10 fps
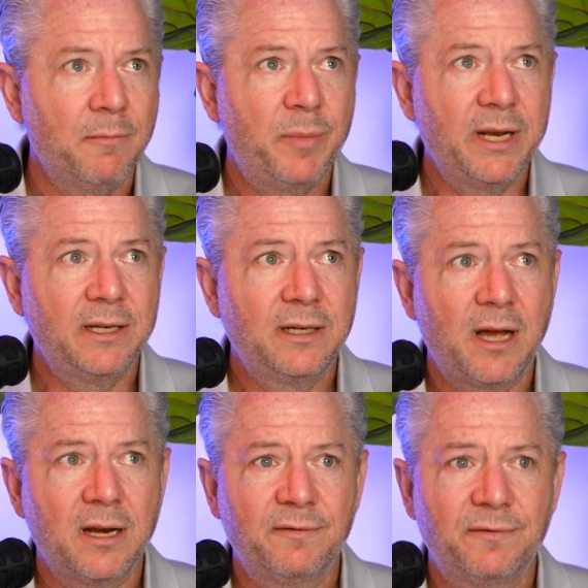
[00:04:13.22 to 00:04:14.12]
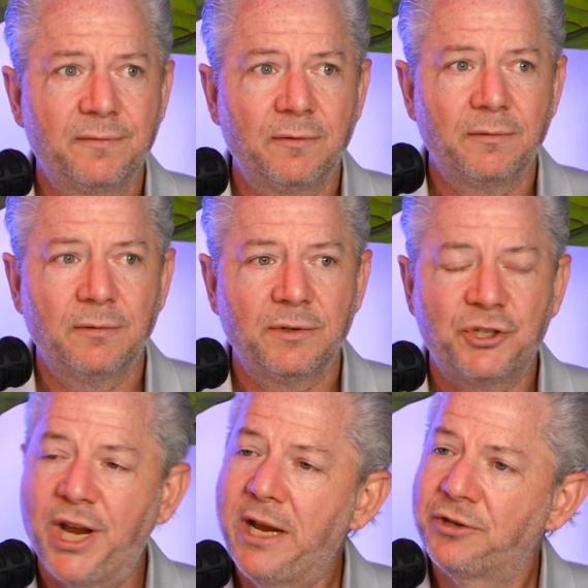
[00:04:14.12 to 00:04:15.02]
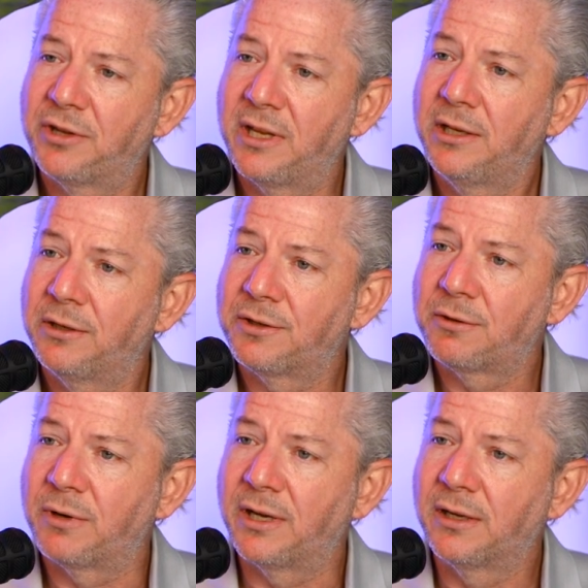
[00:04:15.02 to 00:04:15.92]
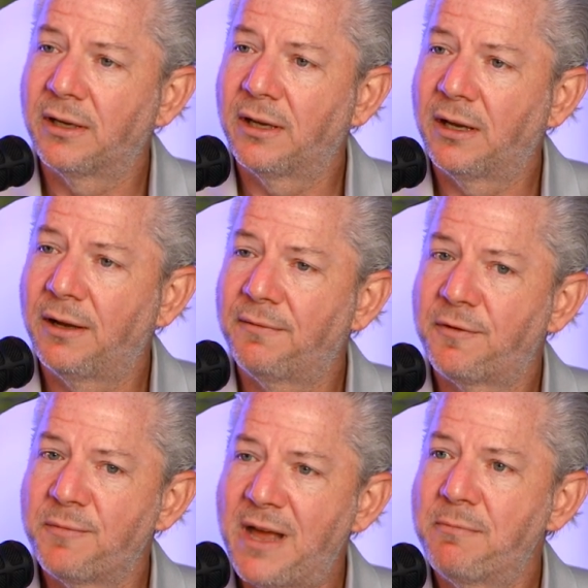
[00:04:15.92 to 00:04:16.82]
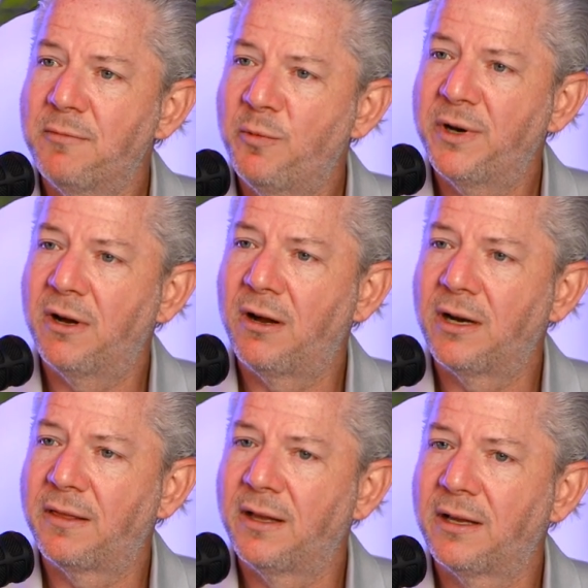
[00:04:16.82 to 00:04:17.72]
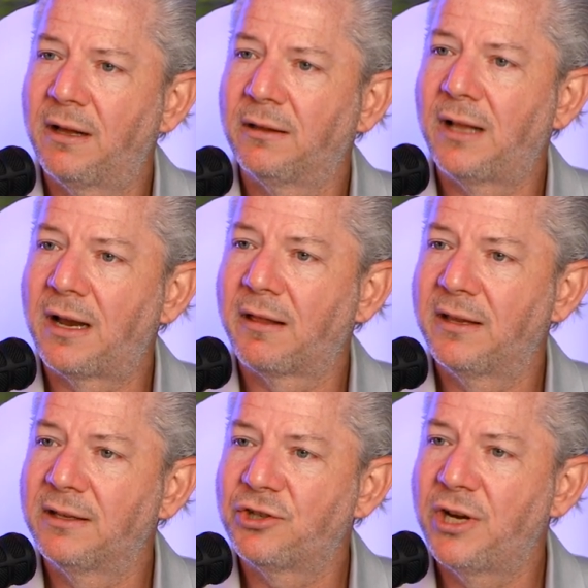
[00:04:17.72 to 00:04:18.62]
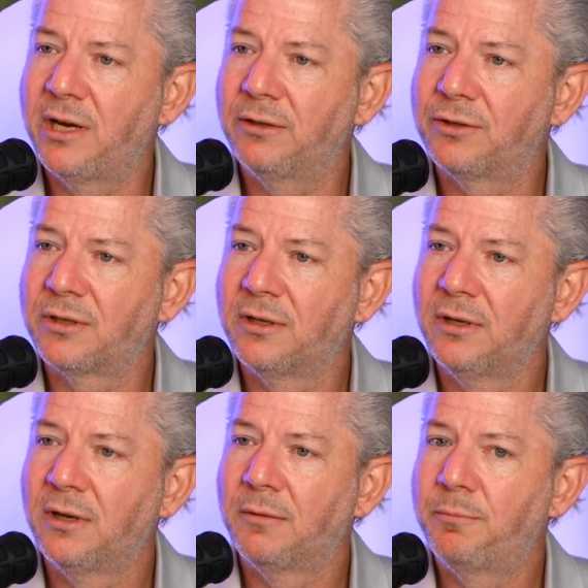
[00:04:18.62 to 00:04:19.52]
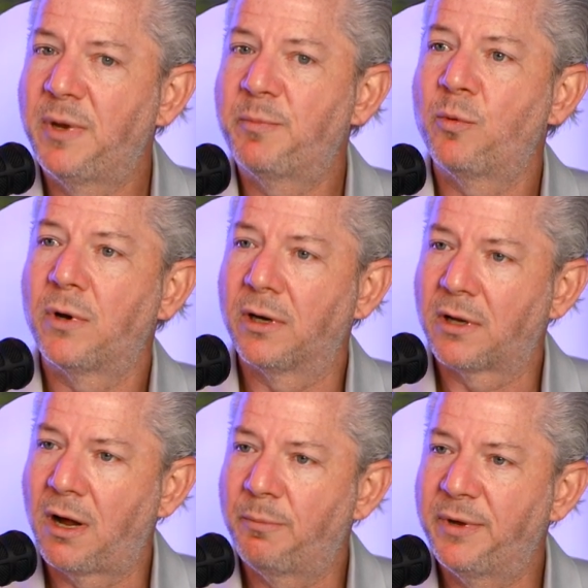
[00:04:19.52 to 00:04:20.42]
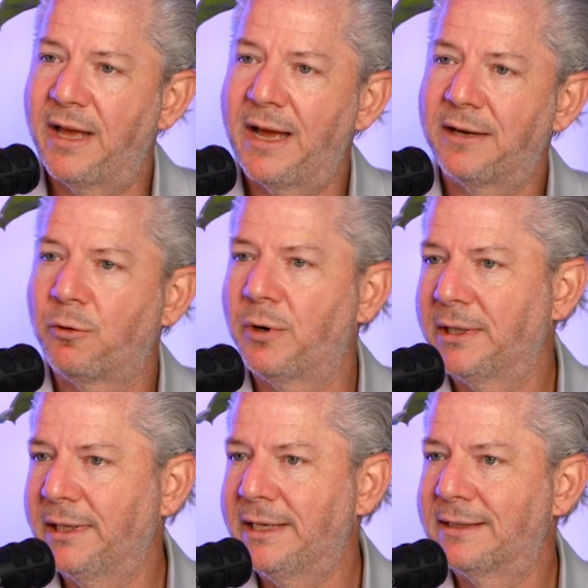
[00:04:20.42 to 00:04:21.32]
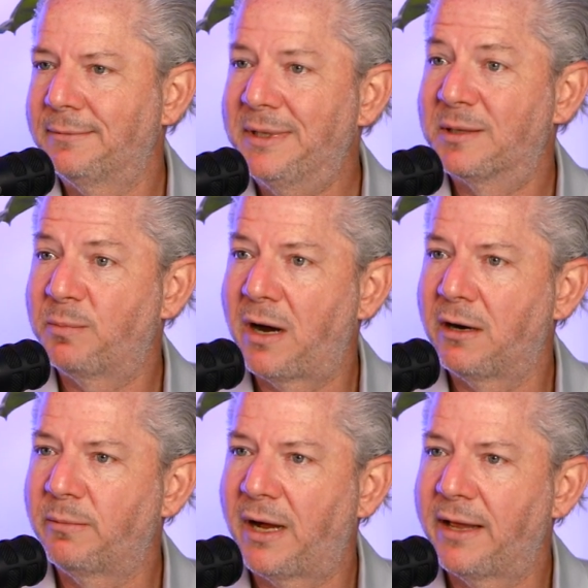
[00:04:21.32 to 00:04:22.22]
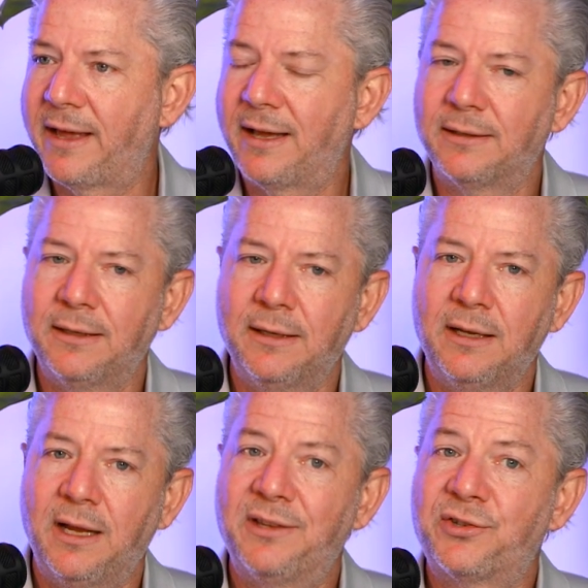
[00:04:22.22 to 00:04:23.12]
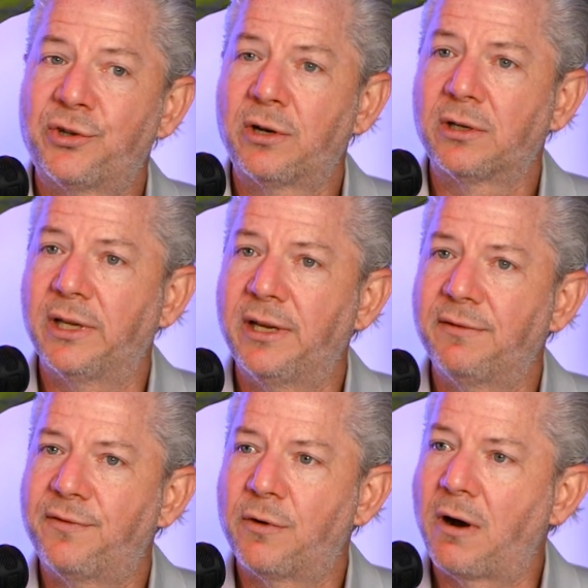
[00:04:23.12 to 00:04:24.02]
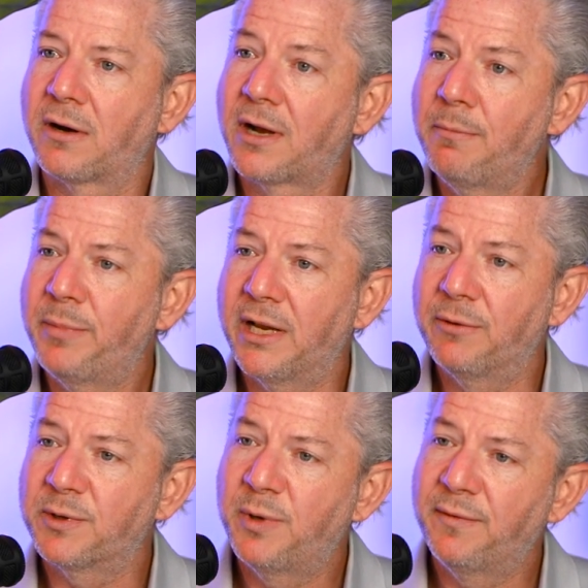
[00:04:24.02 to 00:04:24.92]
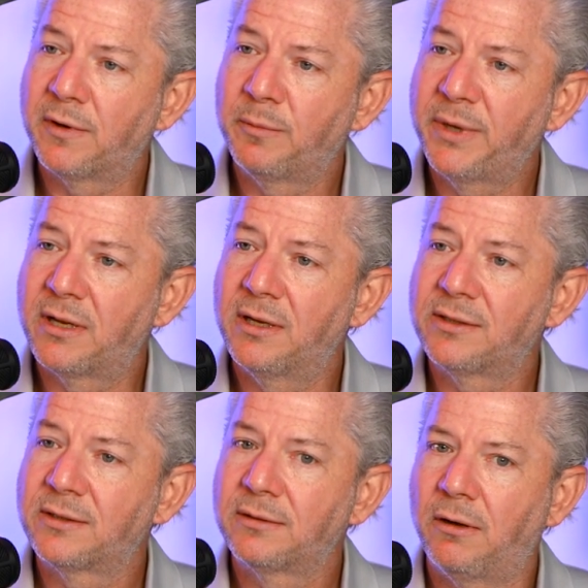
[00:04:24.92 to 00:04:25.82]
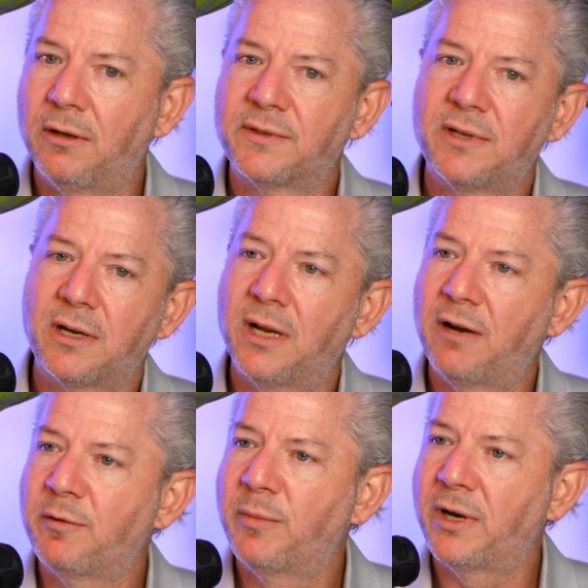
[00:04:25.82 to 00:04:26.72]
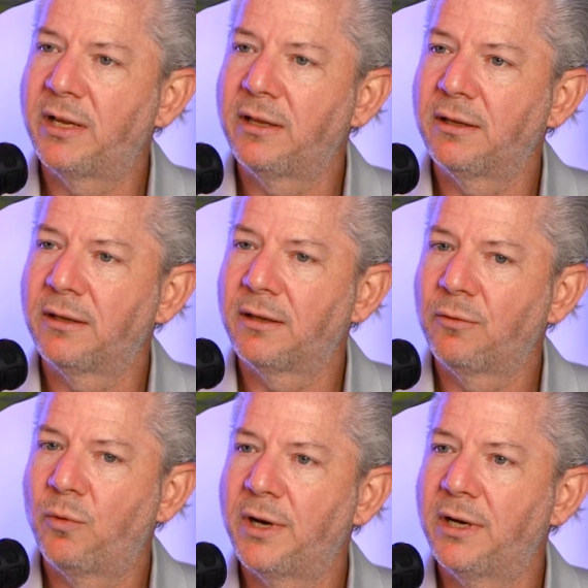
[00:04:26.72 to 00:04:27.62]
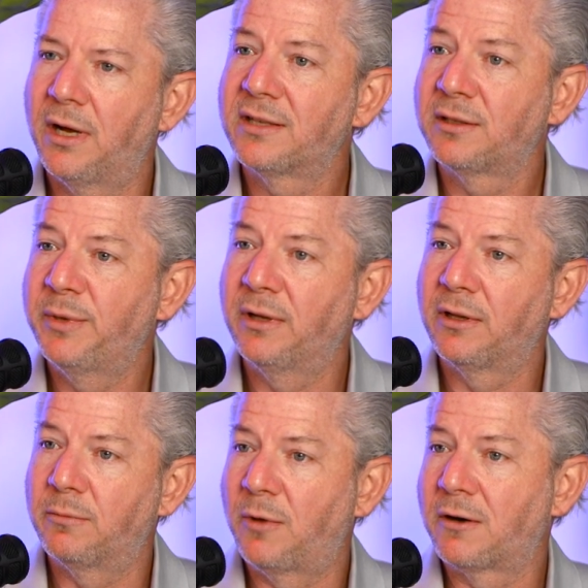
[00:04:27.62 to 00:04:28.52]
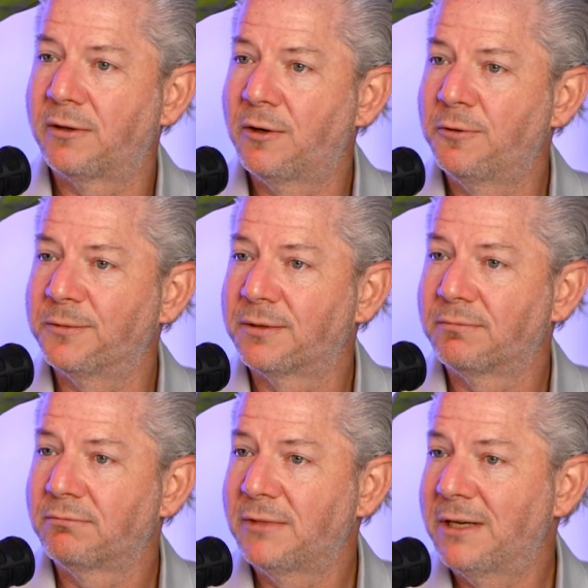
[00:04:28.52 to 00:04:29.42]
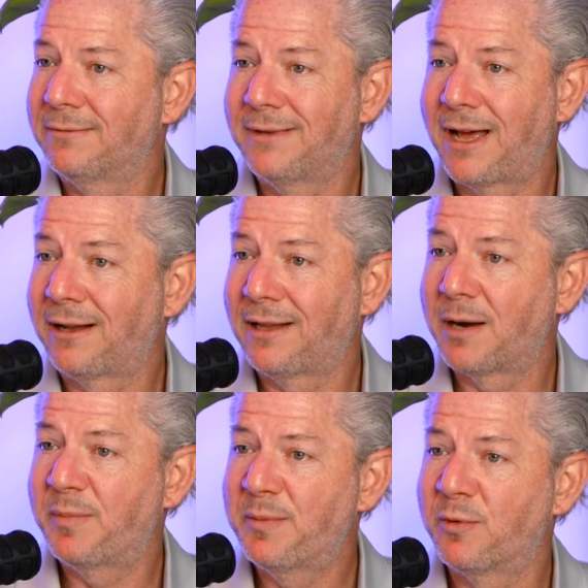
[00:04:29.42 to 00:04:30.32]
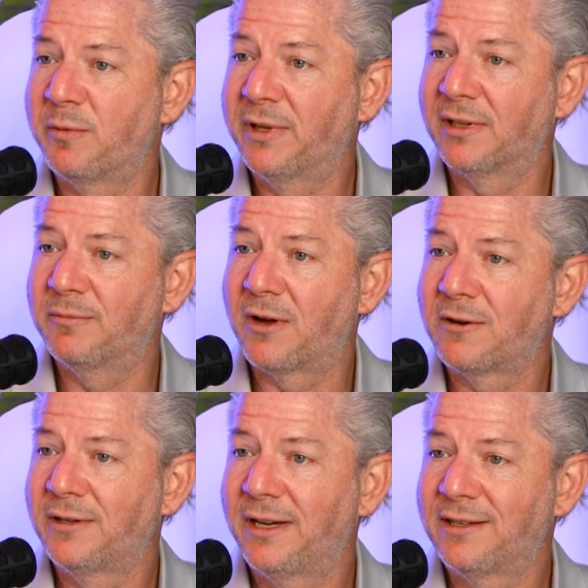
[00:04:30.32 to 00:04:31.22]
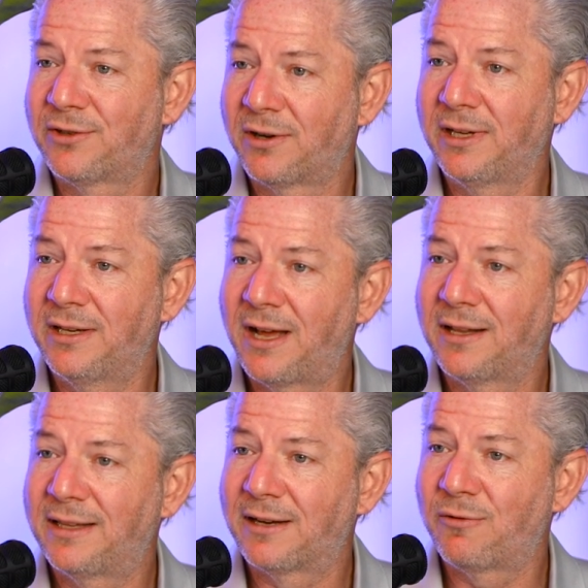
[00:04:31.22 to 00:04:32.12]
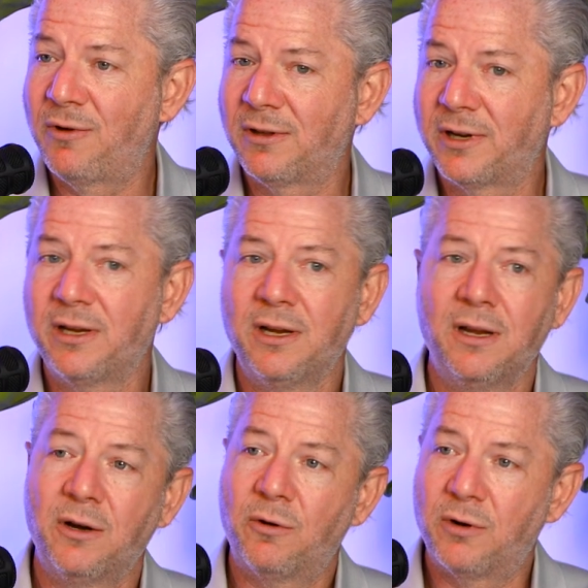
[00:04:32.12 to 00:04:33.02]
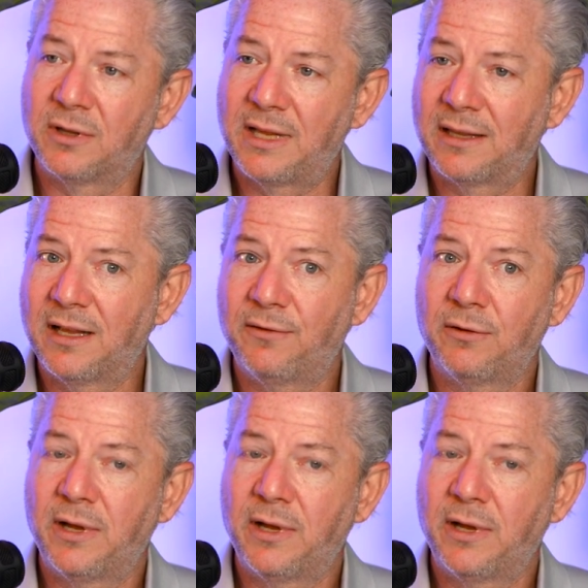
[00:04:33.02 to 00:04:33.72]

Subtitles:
But it kind of changed the industry. From that moment on, I think a lot of things changed. People wanted to copy that, or at least be inspired by that. And certainly for our company, it was pivotal because all of a sudden everybody wanted us to build their modern homes. Not a lot of people were building modern, and certainly not at that quality or at that level.